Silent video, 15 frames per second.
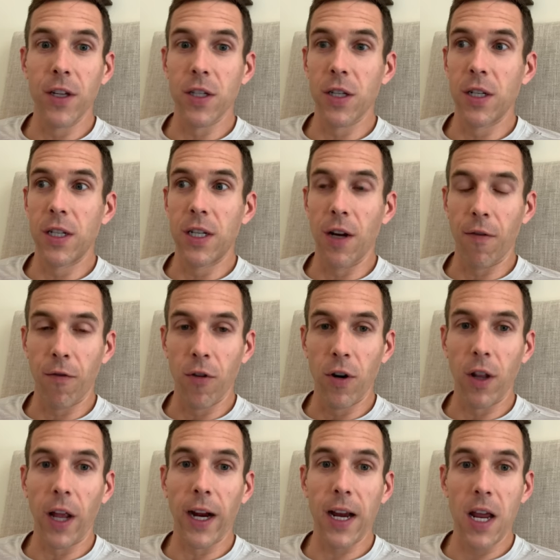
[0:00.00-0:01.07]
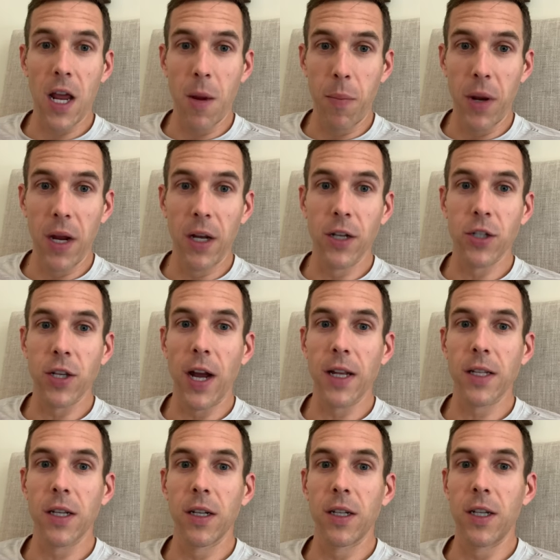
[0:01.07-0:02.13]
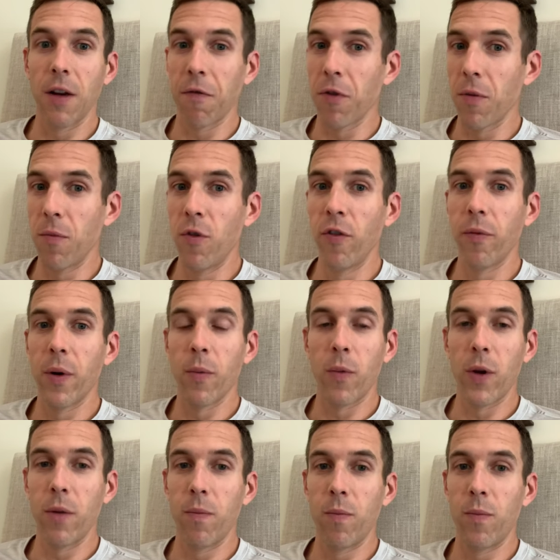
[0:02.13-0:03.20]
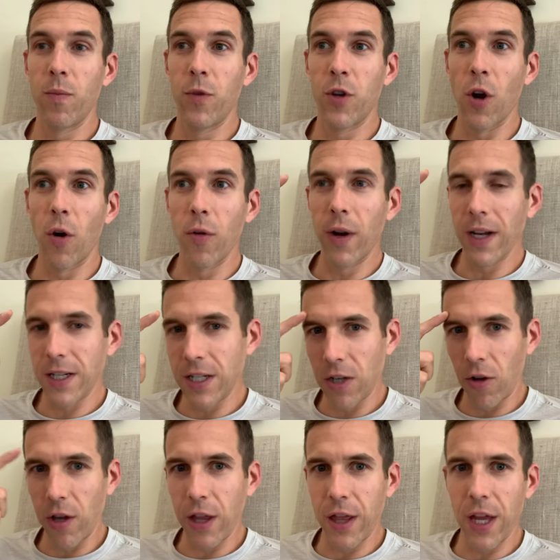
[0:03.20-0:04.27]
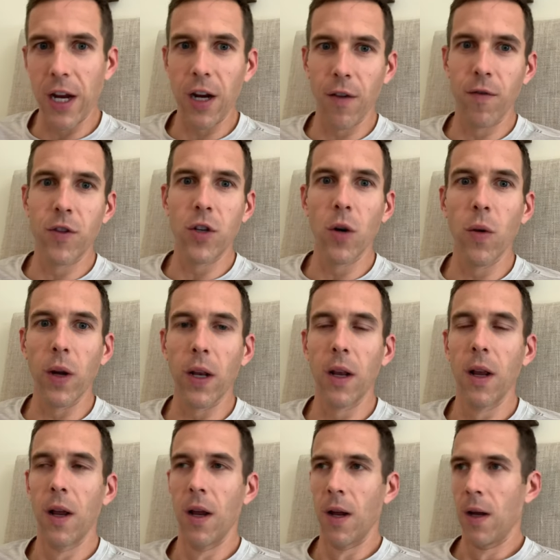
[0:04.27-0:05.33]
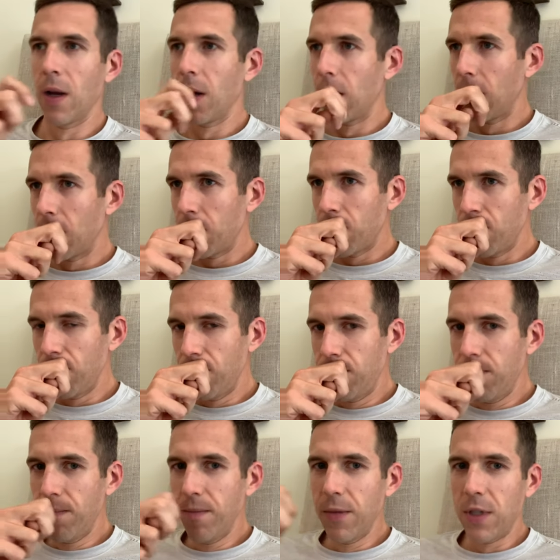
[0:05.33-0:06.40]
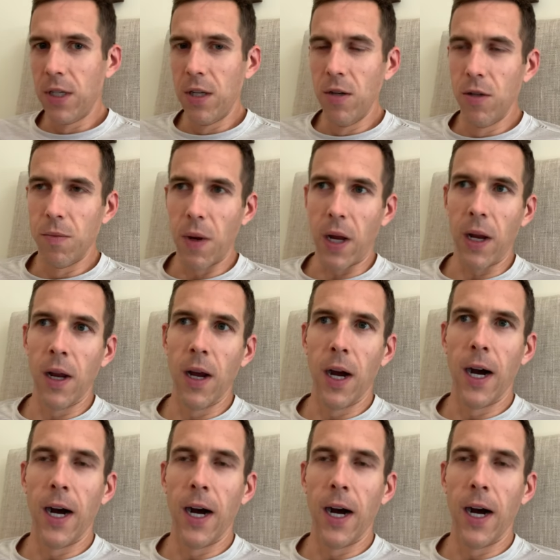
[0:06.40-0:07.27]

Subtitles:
is a different, like a hip hinge. That's a different movement we don't necessarily think of doing. Excuse me.